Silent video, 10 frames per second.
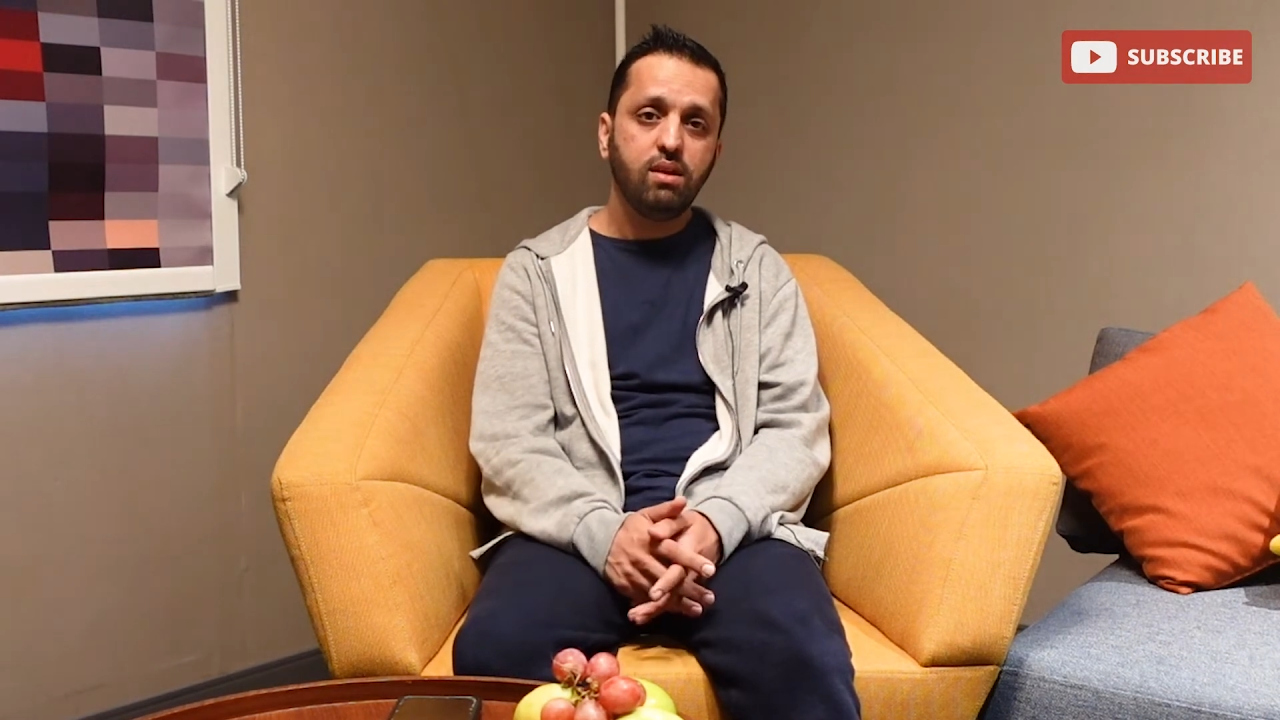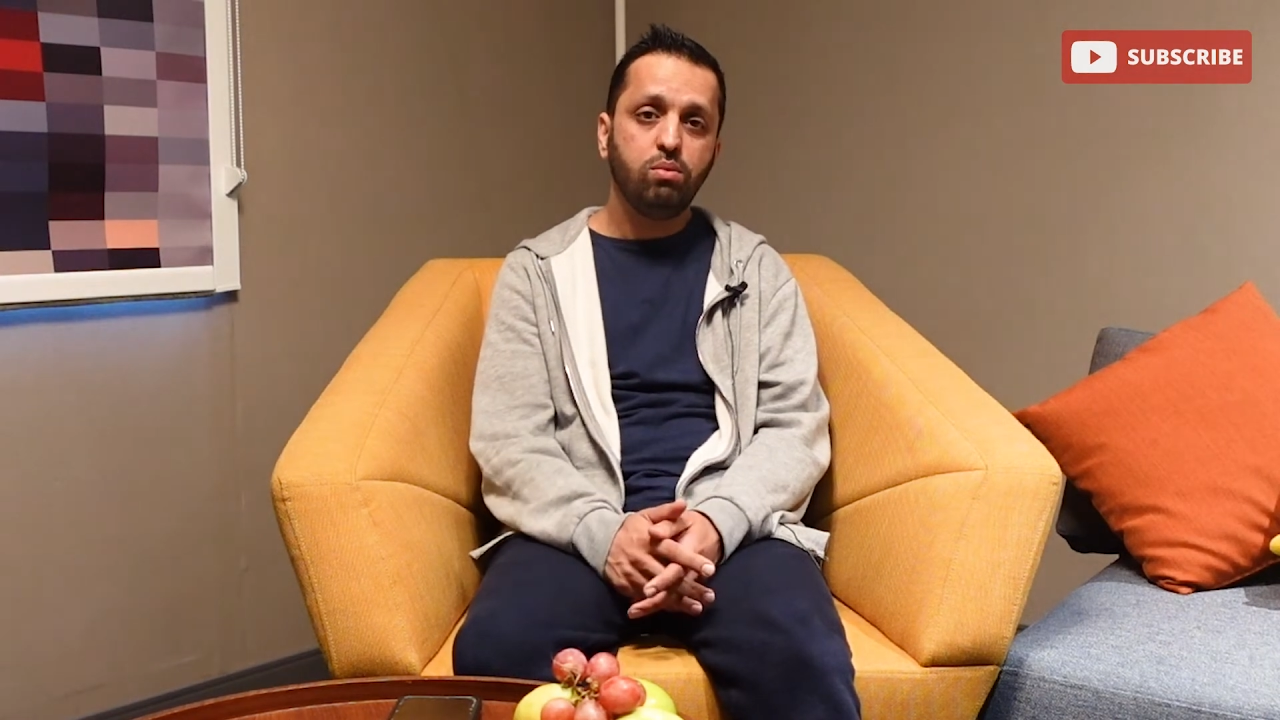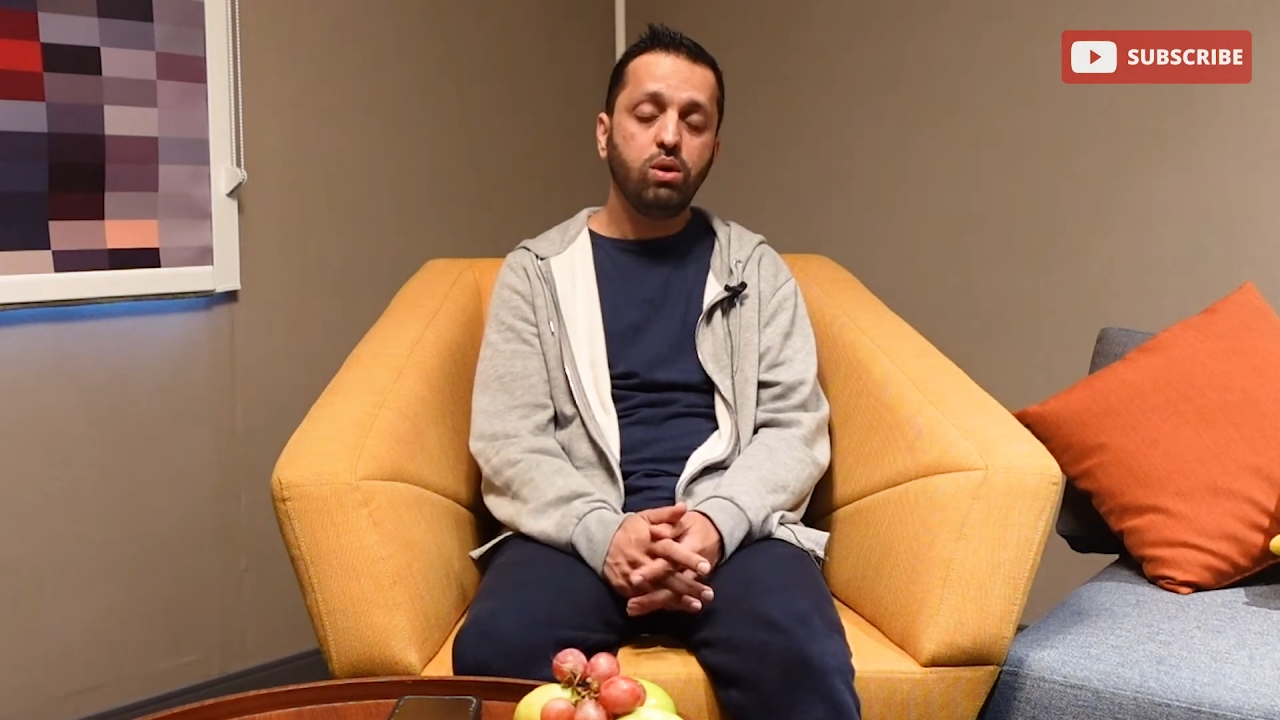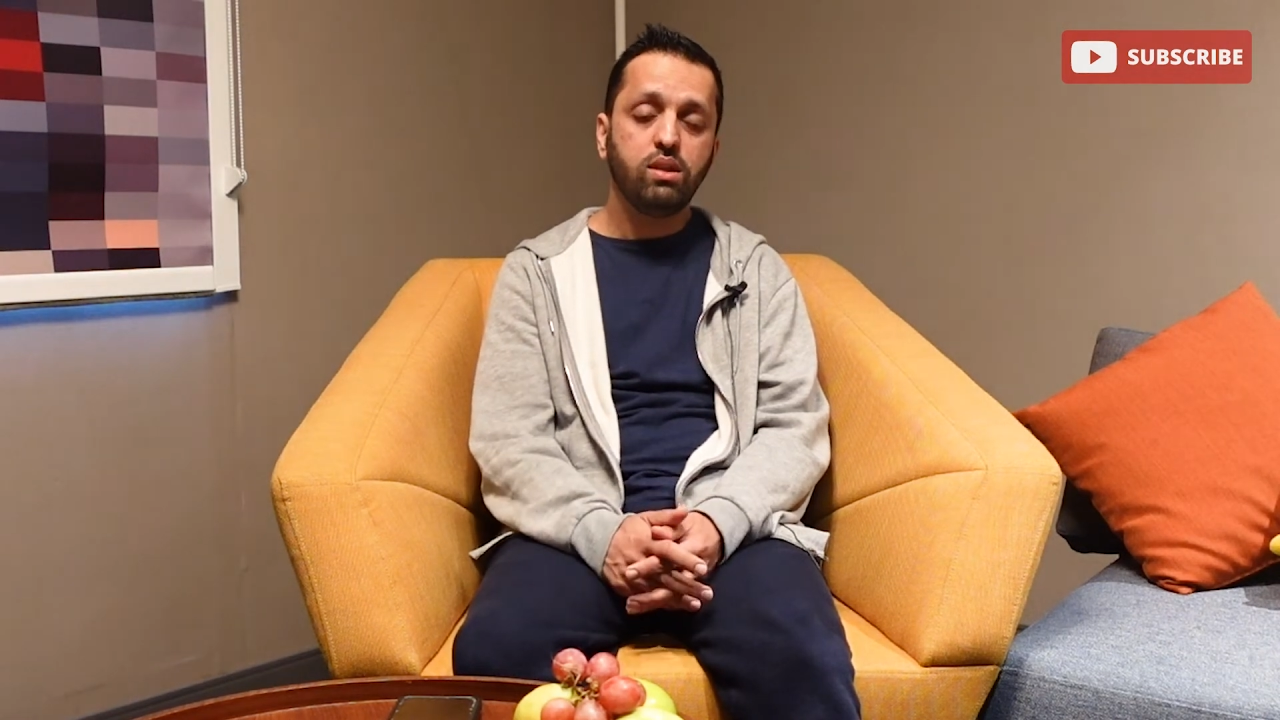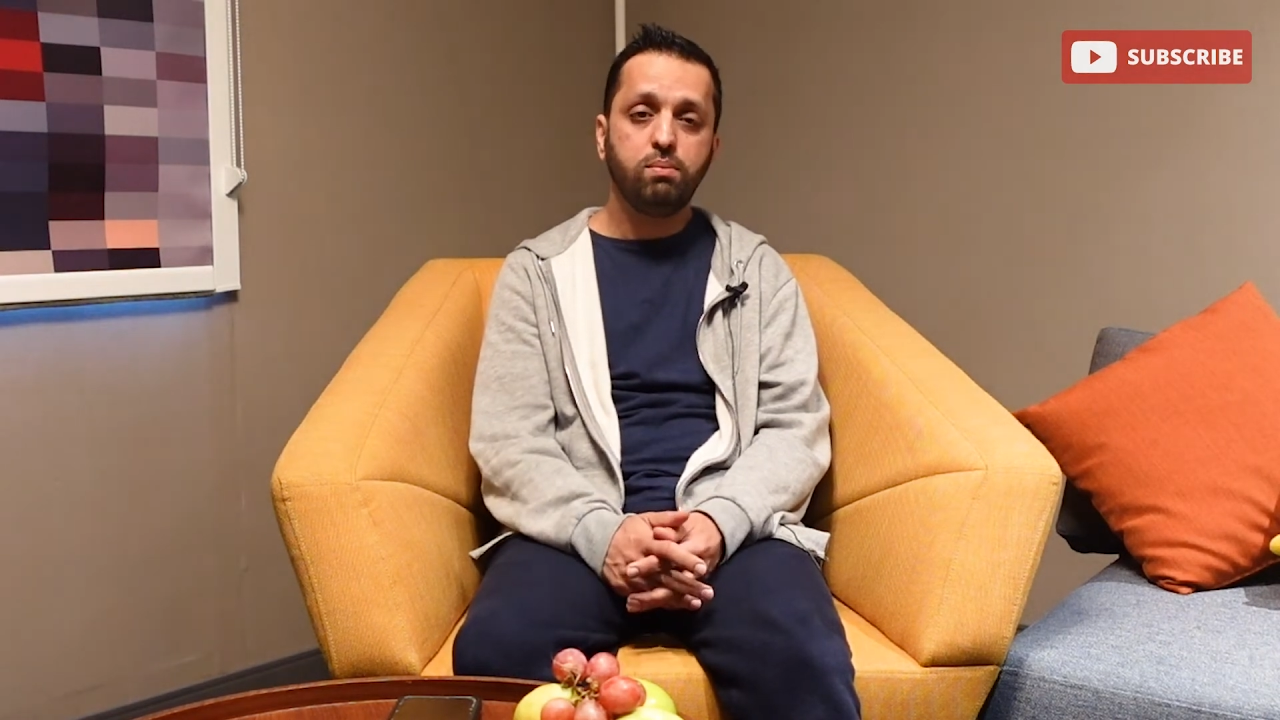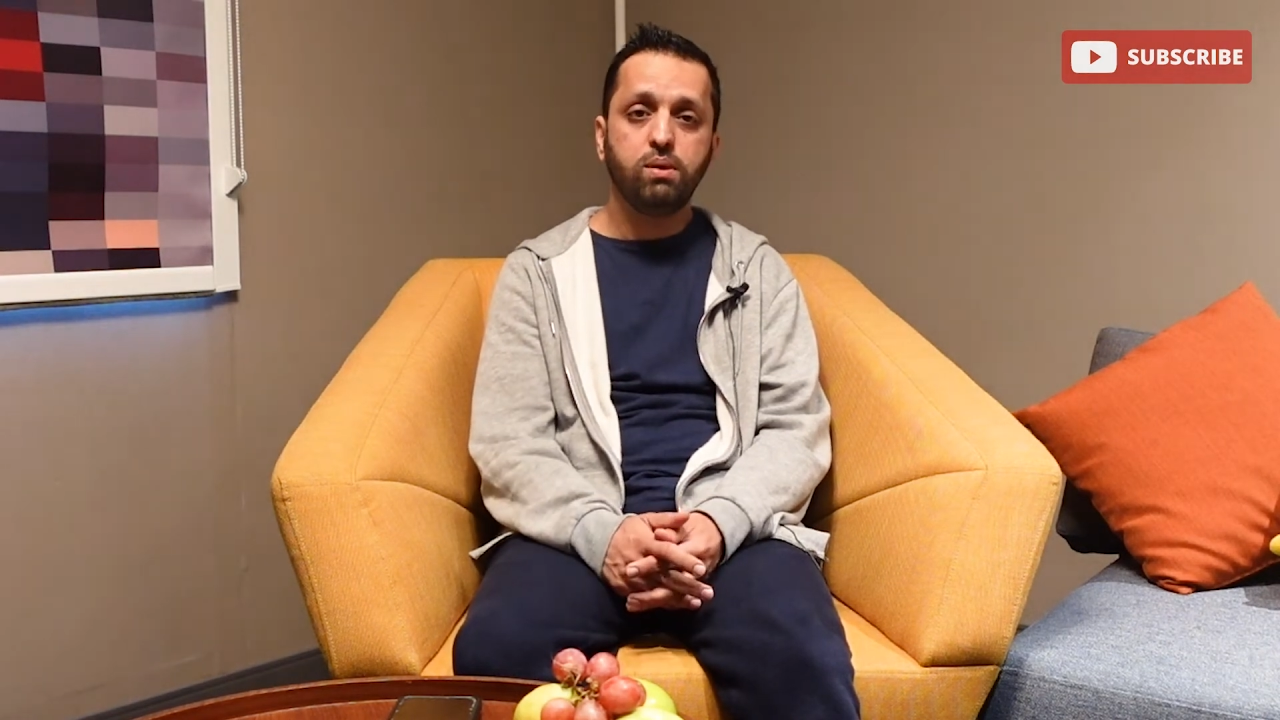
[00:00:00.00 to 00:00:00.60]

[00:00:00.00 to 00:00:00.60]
what the